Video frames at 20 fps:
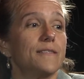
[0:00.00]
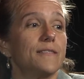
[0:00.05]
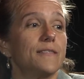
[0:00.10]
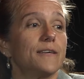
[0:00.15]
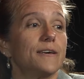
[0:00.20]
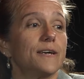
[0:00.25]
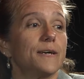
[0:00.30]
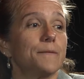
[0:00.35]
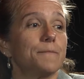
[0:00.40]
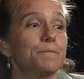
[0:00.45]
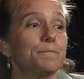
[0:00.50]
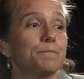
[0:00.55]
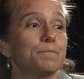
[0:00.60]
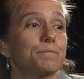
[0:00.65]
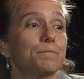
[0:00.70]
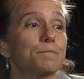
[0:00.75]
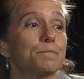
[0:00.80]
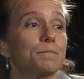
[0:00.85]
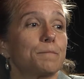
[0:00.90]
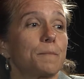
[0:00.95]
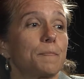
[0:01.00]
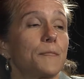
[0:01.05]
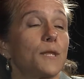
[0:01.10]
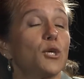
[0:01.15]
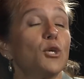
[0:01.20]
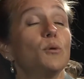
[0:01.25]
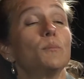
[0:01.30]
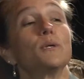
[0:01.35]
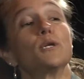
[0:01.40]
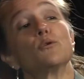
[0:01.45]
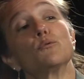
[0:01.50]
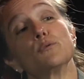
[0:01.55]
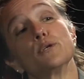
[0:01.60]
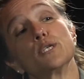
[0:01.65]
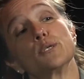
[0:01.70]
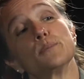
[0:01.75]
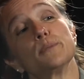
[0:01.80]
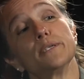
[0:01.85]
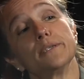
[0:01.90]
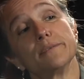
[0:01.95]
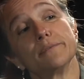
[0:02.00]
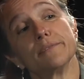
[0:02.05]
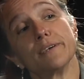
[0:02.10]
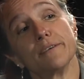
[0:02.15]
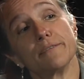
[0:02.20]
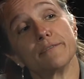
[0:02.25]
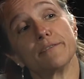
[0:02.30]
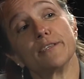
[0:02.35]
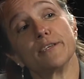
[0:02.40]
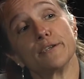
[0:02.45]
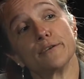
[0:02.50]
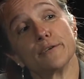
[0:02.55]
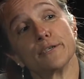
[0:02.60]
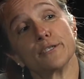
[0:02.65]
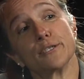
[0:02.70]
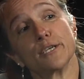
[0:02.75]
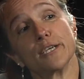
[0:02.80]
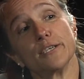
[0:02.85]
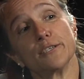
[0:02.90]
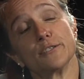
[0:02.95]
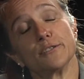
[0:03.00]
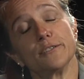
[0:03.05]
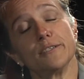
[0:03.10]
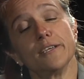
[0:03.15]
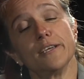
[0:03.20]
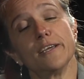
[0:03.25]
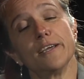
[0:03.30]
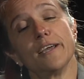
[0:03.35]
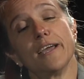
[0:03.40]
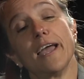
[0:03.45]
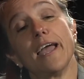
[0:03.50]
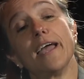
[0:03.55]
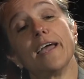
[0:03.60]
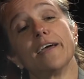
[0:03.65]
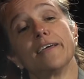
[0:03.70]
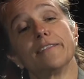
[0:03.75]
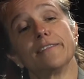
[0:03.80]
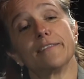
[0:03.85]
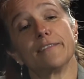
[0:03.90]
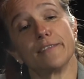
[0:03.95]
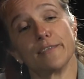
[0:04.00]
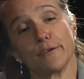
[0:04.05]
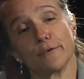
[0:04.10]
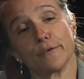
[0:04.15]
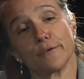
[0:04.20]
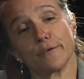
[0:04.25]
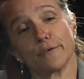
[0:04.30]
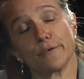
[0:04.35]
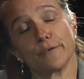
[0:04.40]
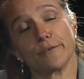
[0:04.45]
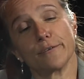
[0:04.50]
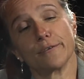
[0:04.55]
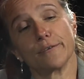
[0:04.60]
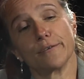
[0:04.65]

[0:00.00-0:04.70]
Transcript: the human enrichment of theater education and theater